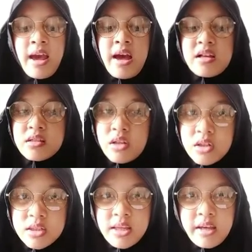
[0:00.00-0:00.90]
and
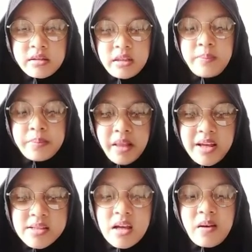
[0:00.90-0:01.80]
society
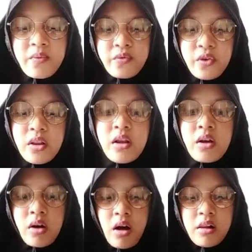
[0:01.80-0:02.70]
plays a full
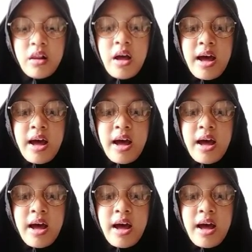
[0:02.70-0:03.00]
role